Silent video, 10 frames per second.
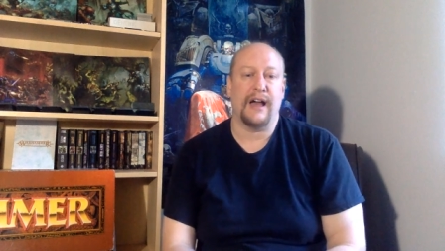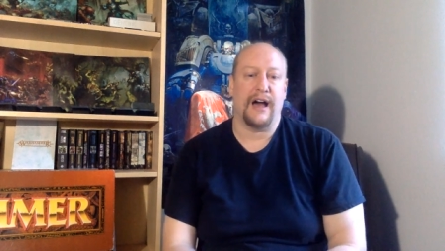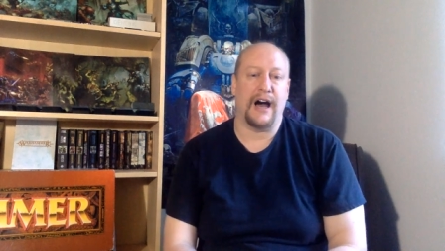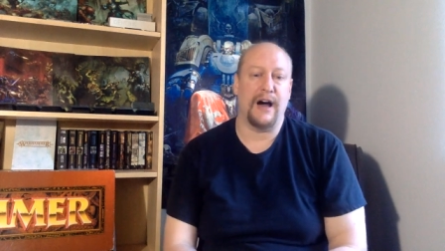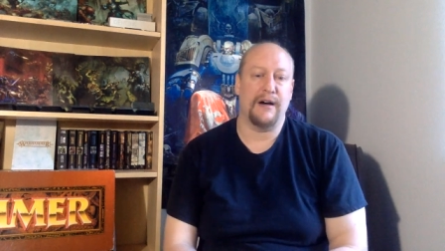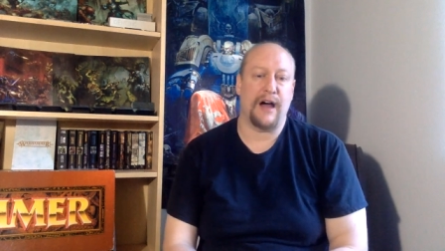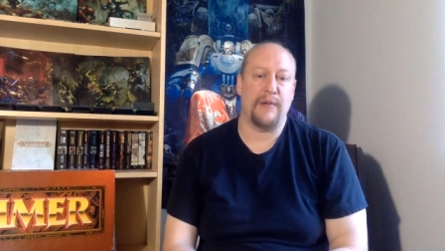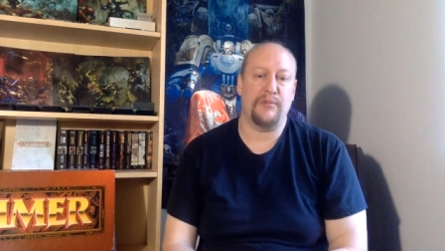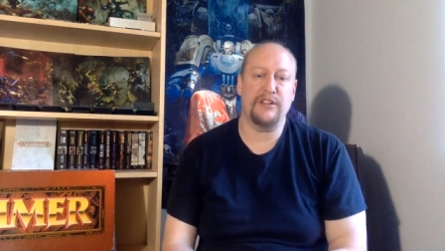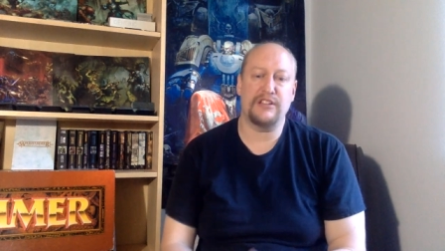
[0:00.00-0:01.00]
Uh, I
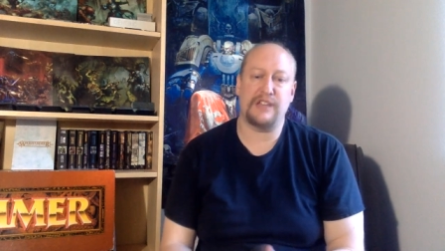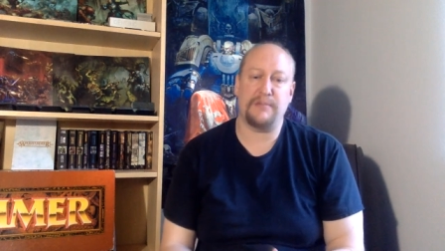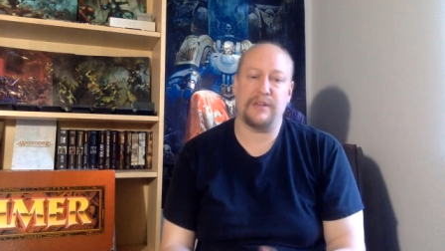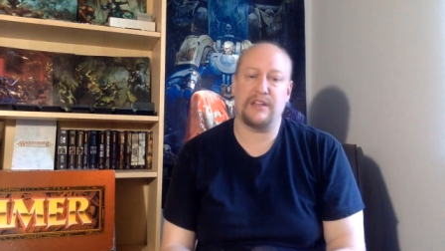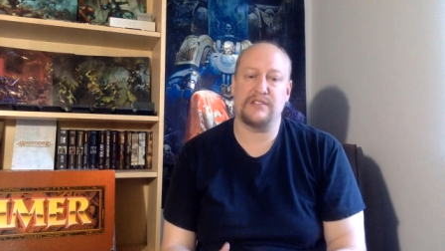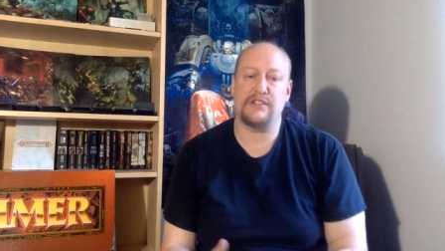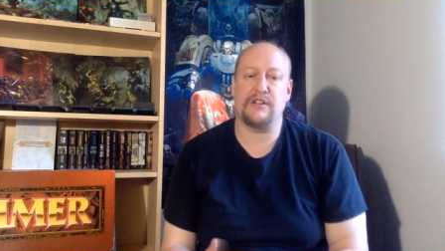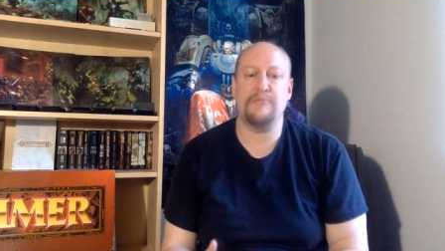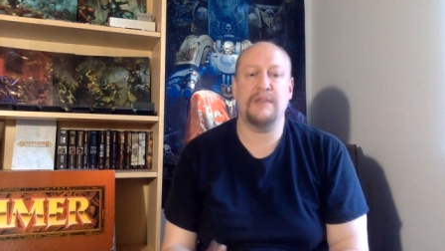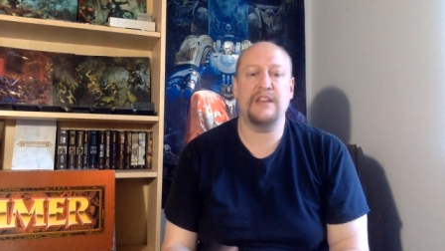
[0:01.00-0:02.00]
bring this up because there are
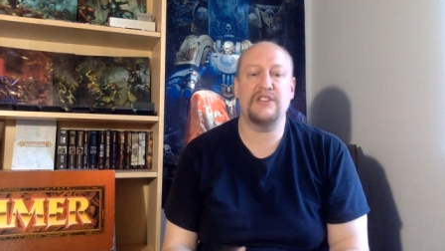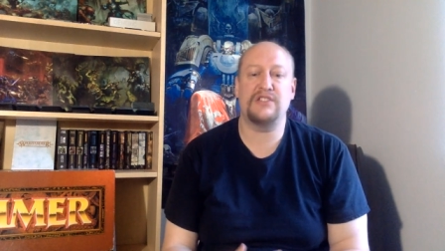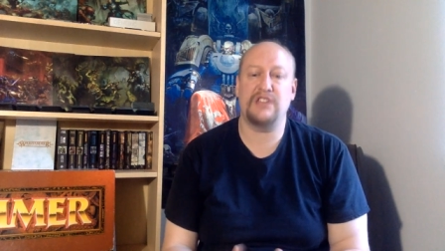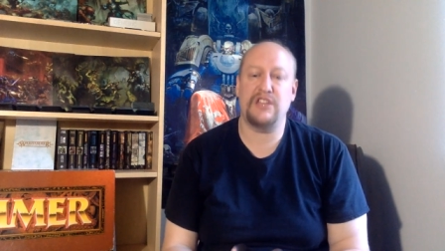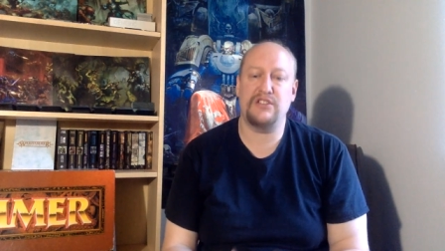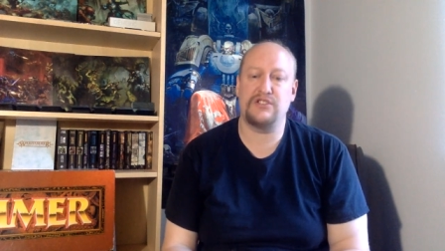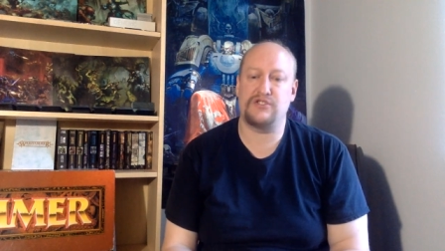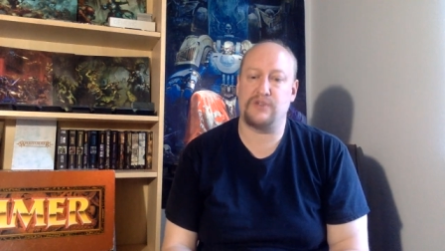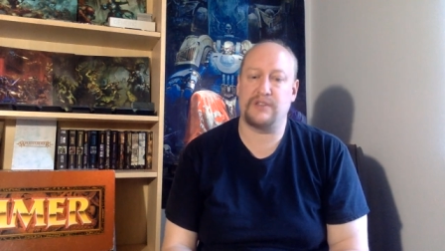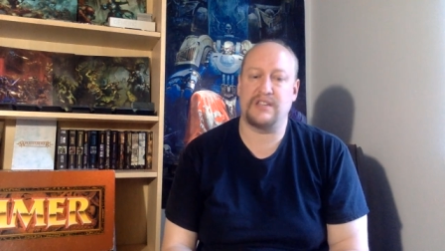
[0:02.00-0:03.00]
many sieges
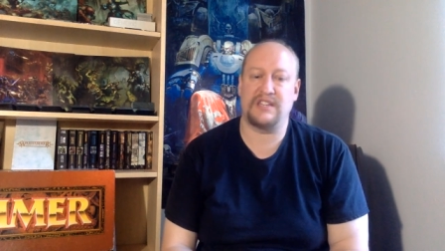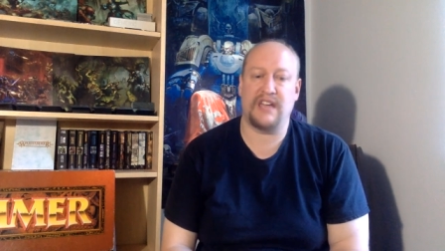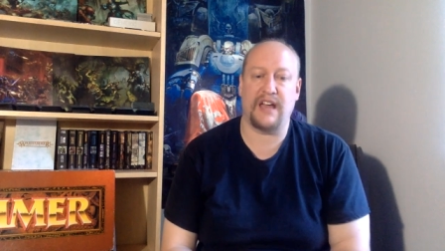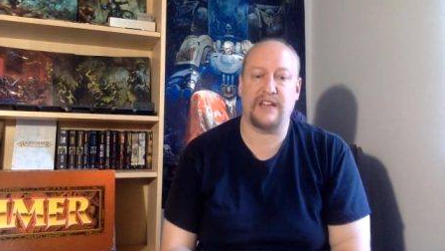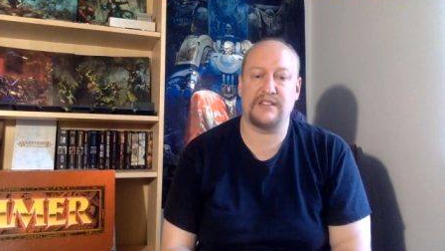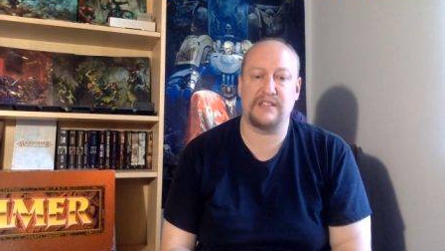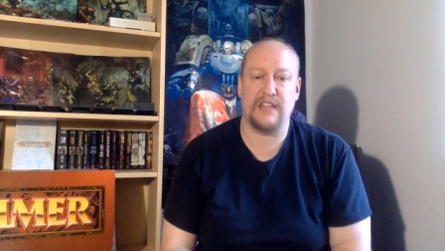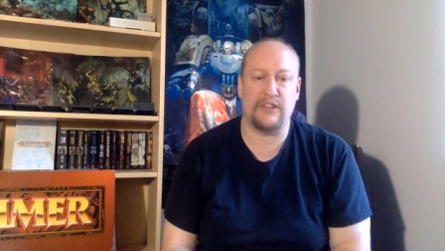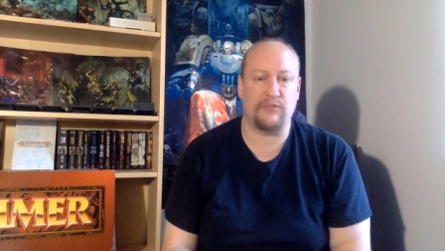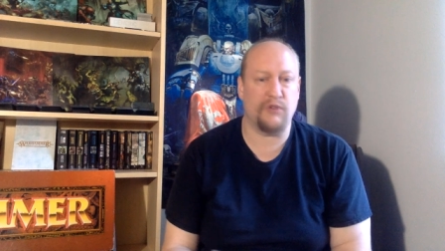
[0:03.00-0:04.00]
throughout the text,
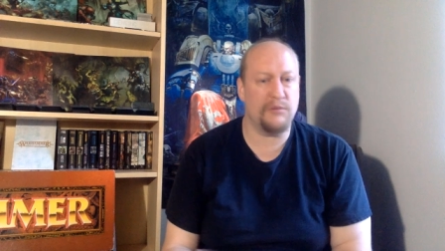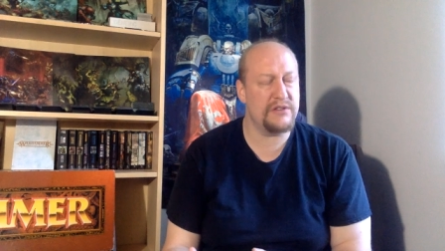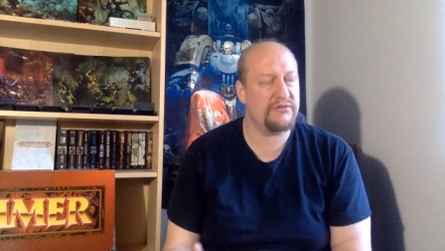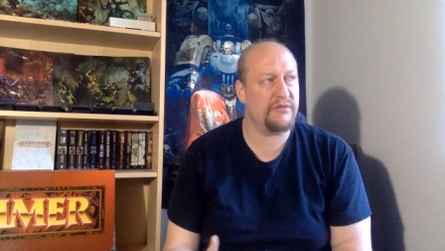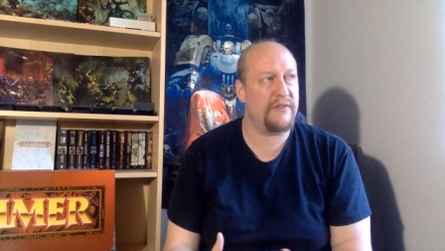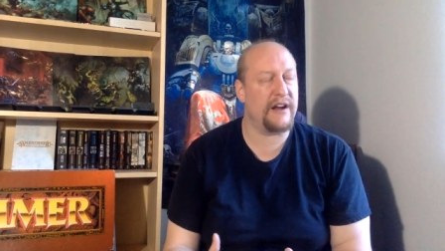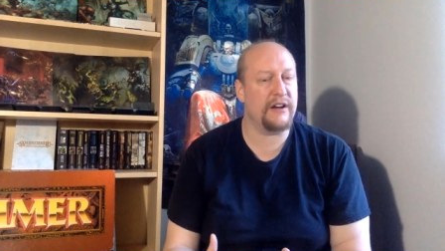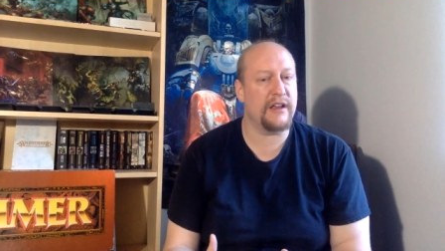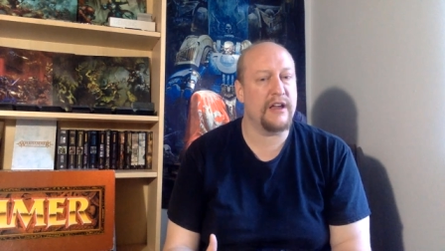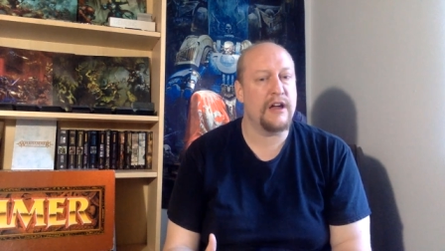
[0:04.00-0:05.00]
and the Romans were
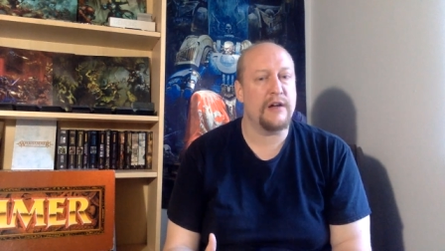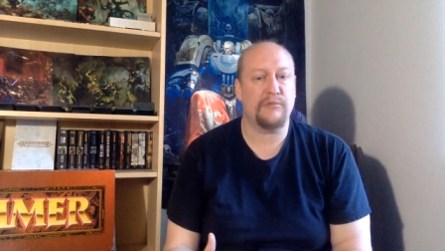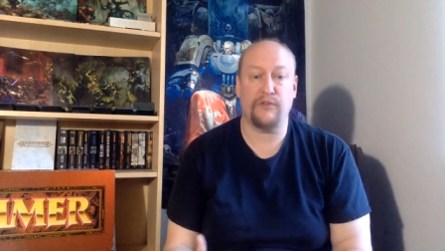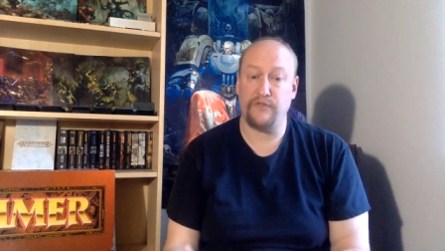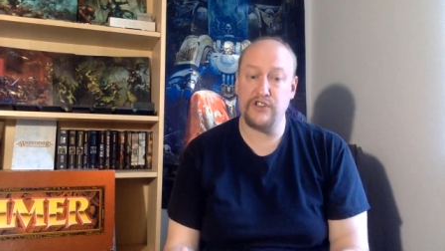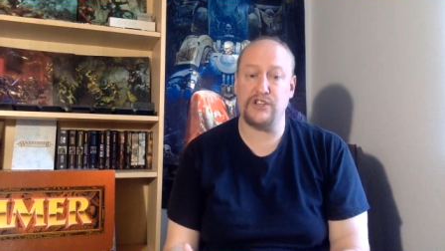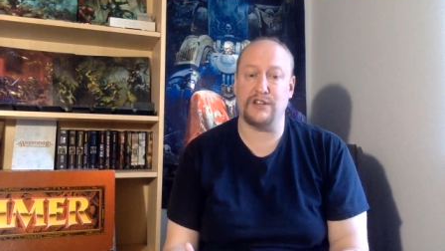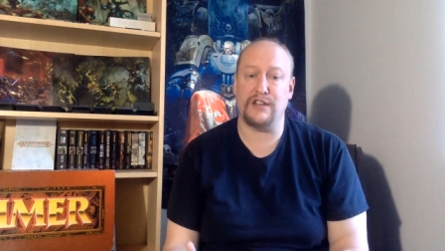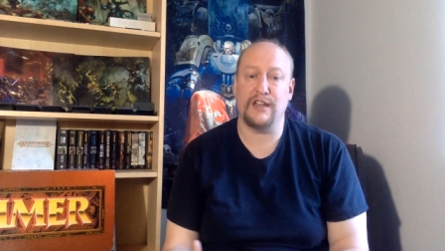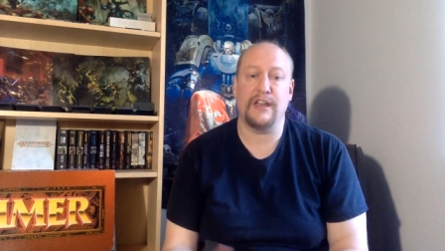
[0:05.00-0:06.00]
very
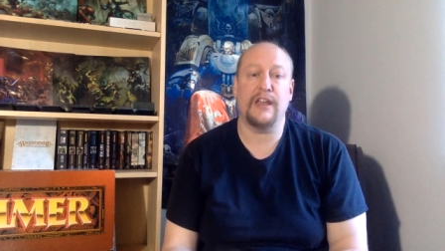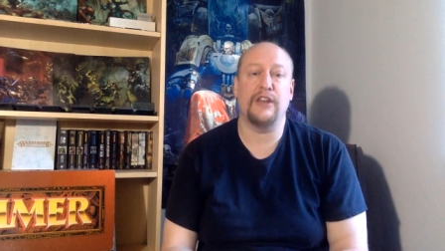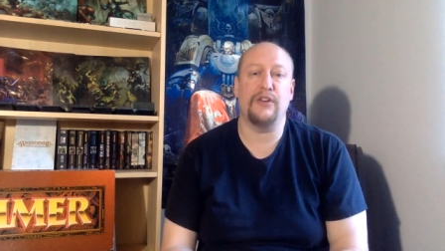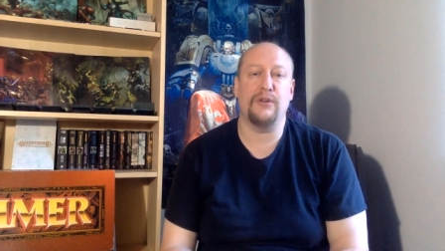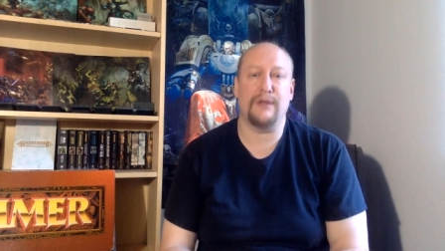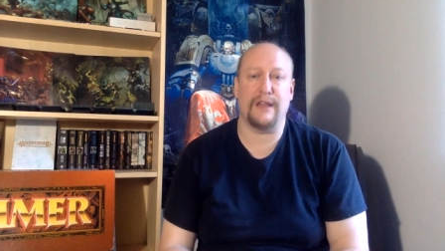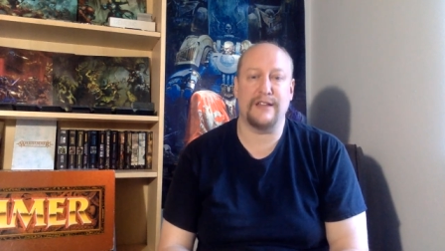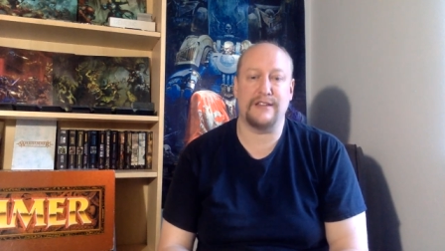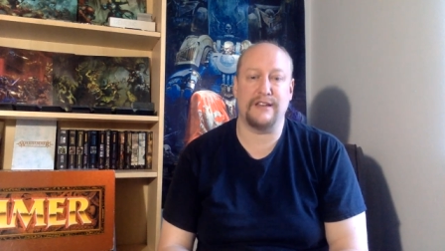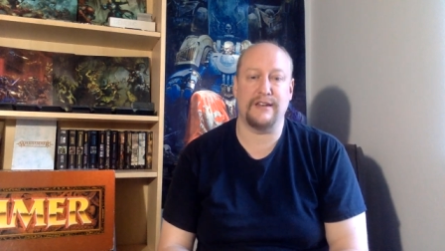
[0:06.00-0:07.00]
proficient in
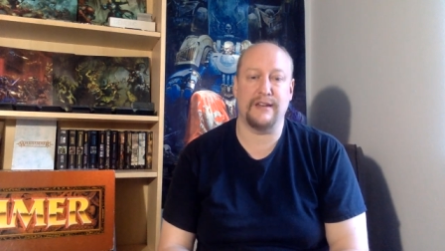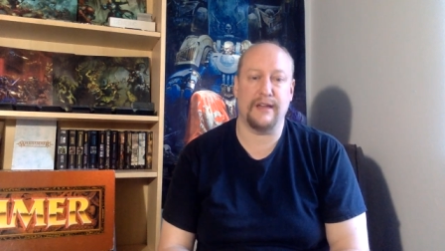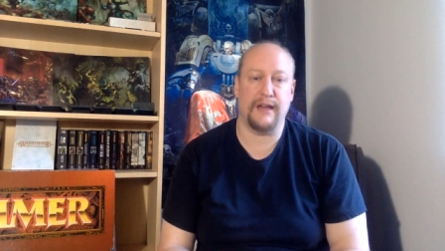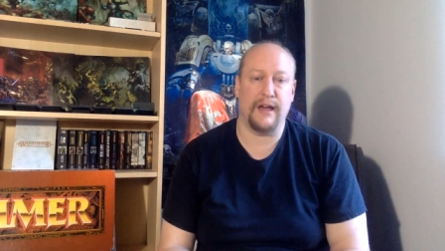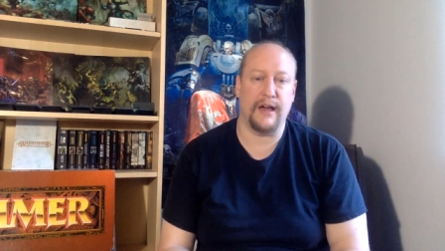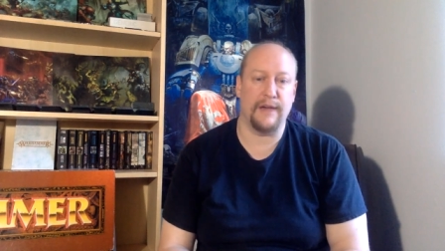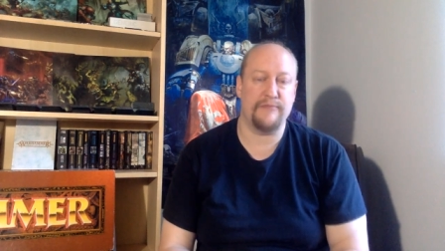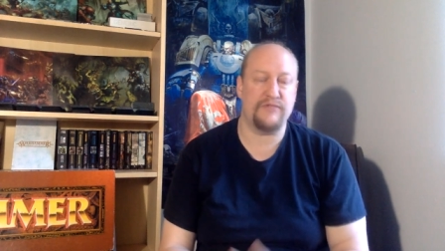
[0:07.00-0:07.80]
utilizing uh,